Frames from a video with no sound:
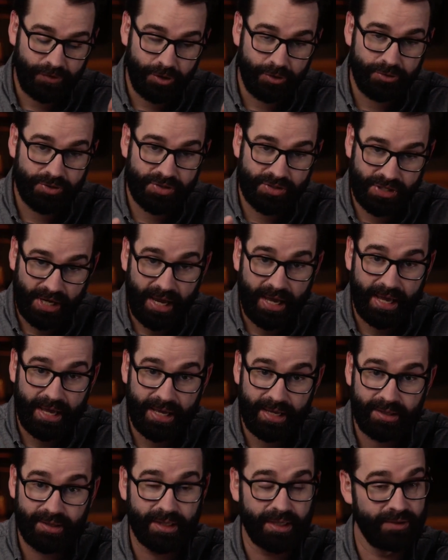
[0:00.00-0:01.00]
you
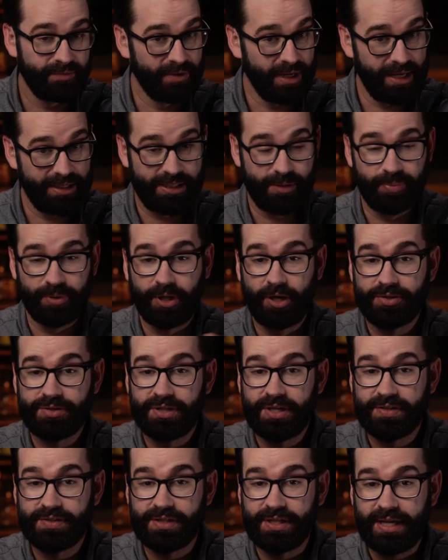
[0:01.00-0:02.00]
say that Nancy
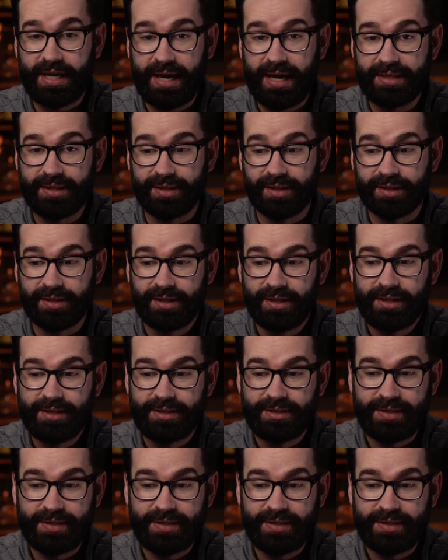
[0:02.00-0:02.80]
Pelosi isn't a Catholic,